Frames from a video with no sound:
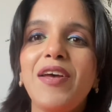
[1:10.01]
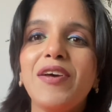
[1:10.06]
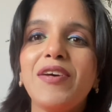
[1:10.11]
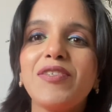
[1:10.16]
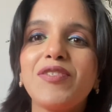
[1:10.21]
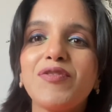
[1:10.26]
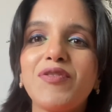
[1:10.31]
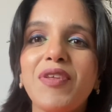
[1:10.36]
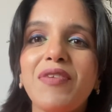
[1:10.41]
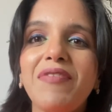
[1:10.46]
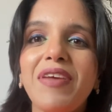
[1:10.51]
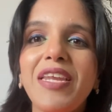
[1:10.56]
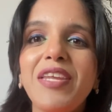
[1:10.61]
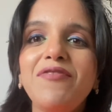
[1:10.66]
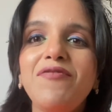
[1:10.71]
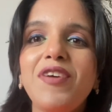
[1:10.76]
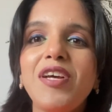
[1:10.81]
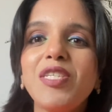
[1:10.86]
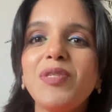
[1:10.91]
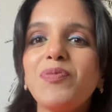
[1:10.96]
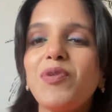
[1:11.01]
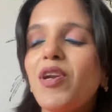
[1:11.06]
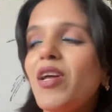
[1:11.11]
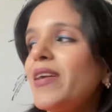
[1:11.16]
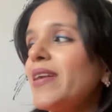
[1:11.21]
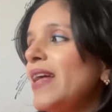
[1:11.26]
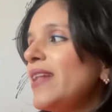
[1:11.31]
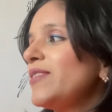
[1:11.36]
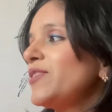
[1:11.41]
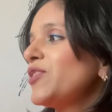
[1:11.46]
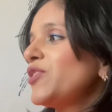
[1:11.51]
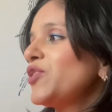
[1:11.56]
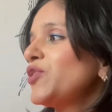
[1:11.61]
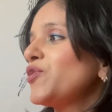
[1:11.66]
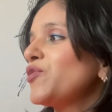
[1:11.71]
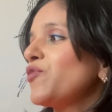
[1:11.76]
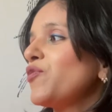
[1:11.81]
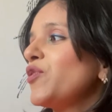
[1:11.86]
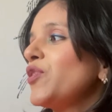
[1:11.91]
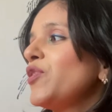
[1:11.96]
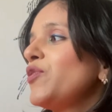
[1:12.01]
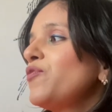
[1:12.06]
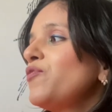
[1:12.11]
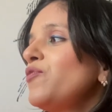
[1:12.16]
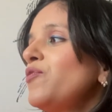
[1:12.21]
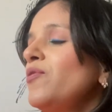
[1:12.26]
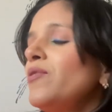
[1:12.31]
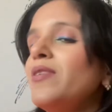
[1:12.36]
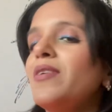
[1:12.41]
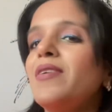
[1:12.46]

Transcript: So the very first product I'll just show you.